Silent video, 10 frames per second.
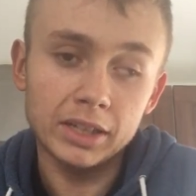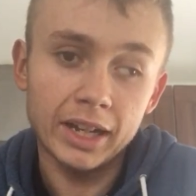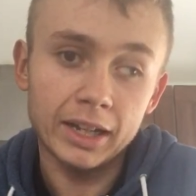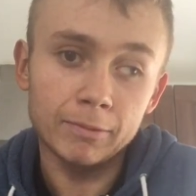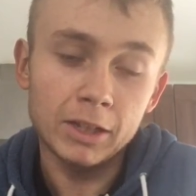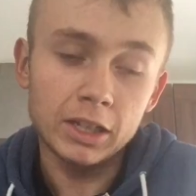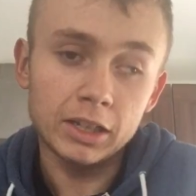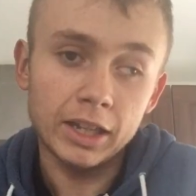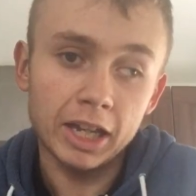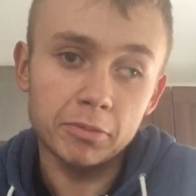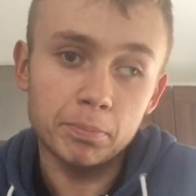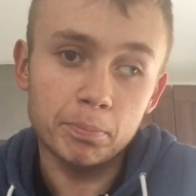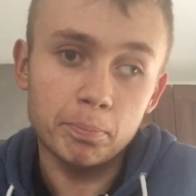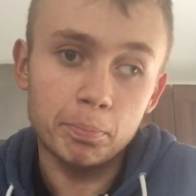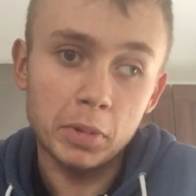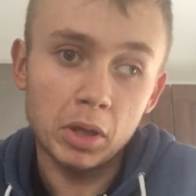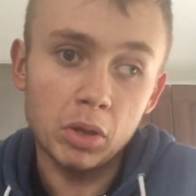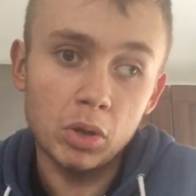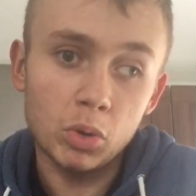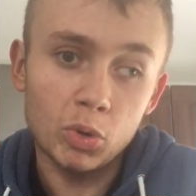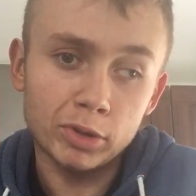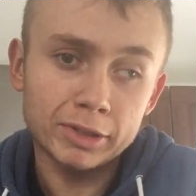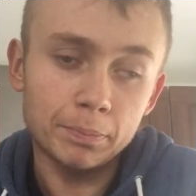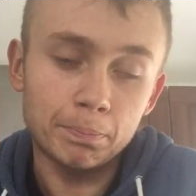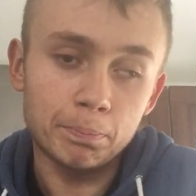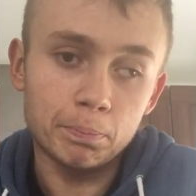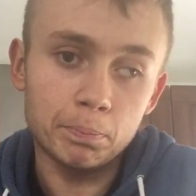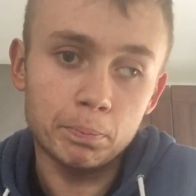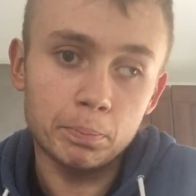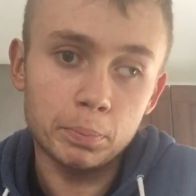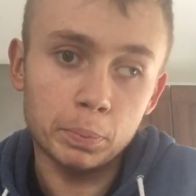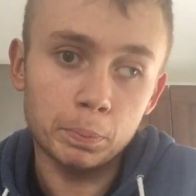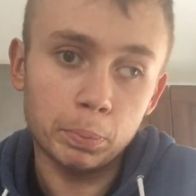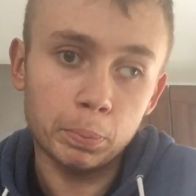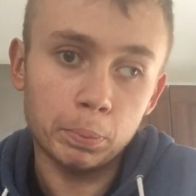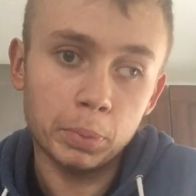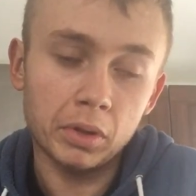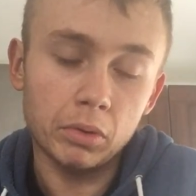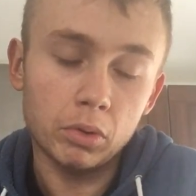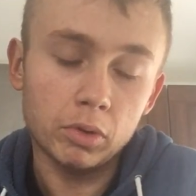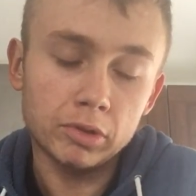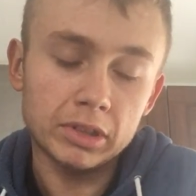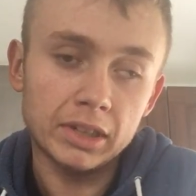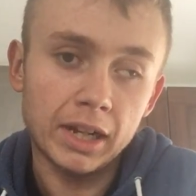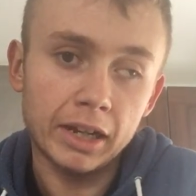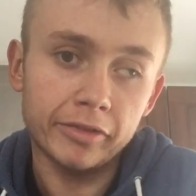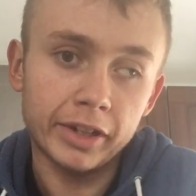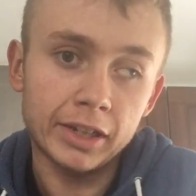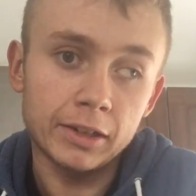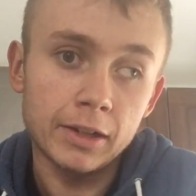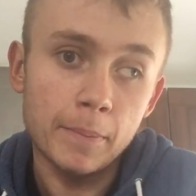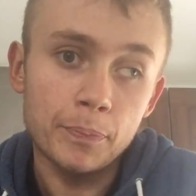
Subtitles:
yeah, get below did I find.